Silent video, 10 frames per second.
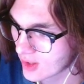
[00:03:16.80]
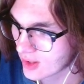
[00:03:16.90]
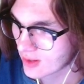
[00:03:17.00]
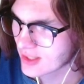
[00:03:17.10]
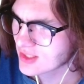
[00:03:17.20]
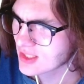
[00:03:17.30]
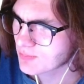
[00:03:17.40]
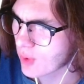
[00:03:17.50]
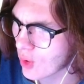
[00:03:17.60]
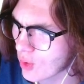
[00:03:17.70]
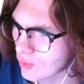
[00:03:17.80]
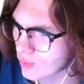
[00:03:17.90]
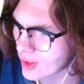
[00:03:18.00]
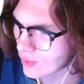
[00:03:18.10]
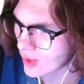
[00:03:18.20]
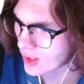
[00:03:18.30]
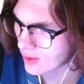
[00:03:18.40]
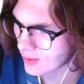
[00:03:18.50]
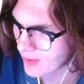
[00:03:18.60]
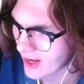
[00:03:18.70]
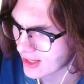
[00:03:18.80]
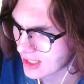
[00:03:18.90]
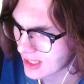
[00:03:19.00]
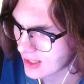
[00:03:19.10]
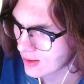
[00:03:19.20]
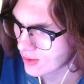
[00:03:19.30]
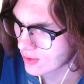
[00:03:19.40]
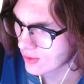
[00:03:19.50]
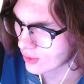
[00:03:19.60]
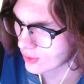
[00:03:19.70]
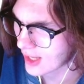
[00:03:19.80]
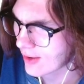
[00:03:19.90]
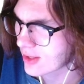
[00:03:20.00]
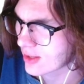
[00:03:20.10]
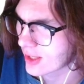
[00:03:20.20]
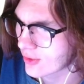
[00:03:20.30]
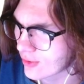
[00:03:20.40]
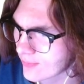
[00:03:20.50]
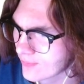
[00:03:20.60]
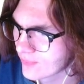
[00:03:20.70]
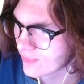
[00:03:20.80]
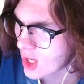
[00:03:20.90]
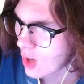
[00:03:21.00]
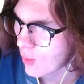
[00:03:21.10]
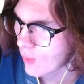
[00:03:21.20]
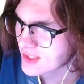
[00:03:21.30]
Let's just pull real quick my good old calculator. What's